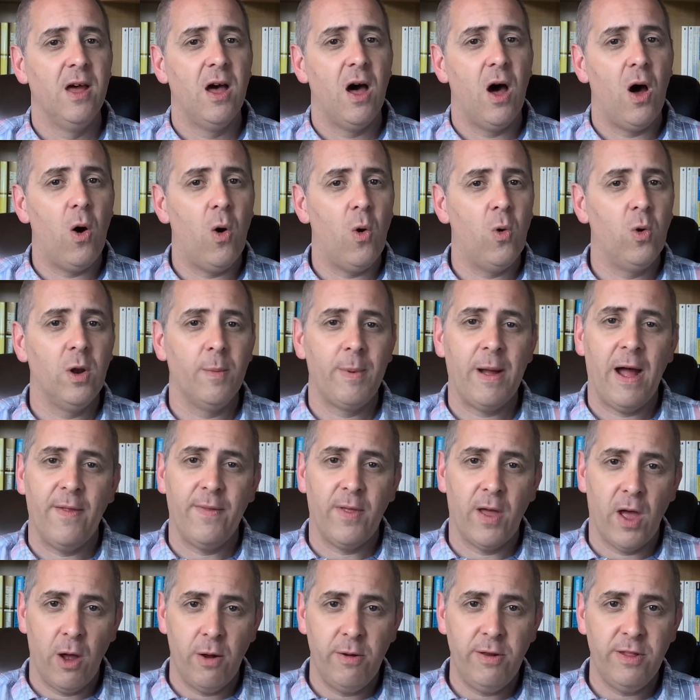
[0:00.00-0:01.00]
are all about
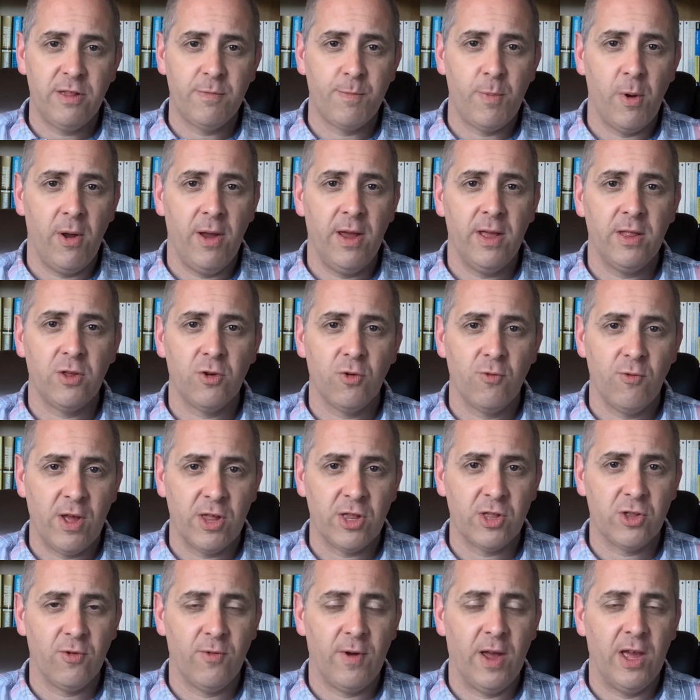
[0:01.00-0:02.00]
the Holy Spirit,
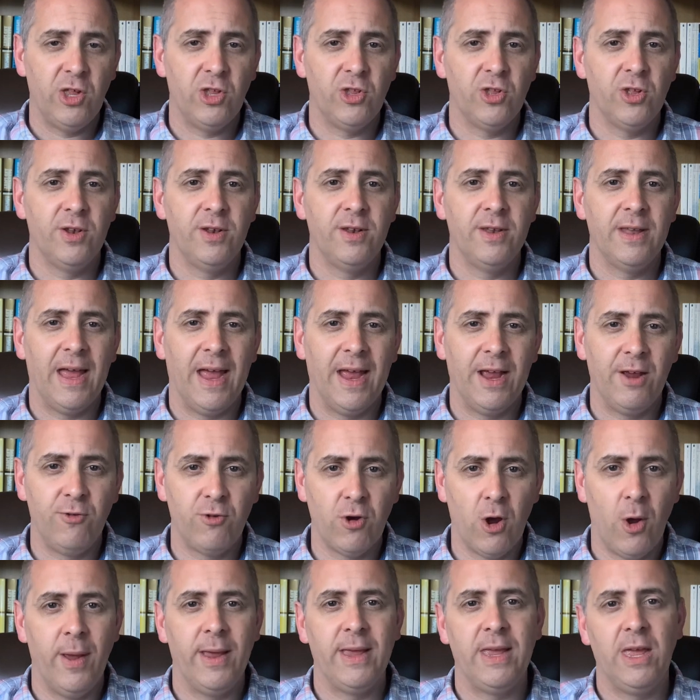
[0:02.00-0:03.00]
restoration and
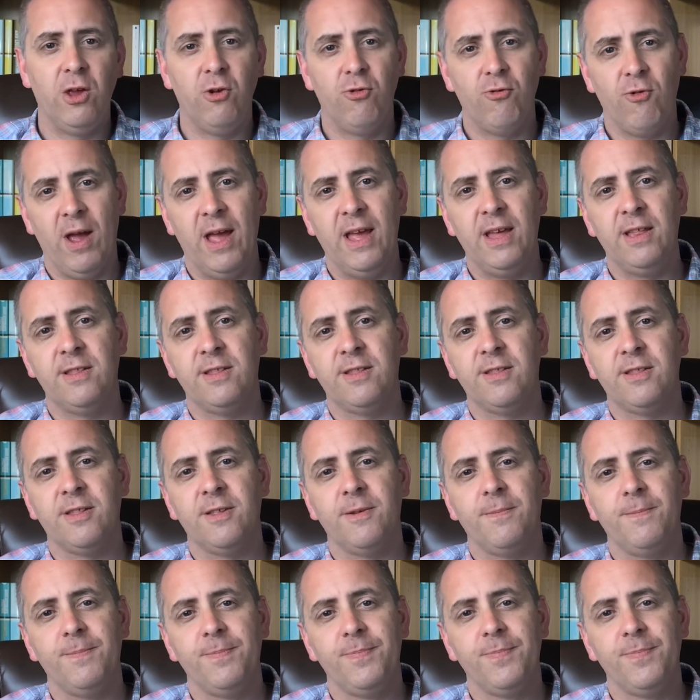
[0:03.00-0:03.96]
growing in grace.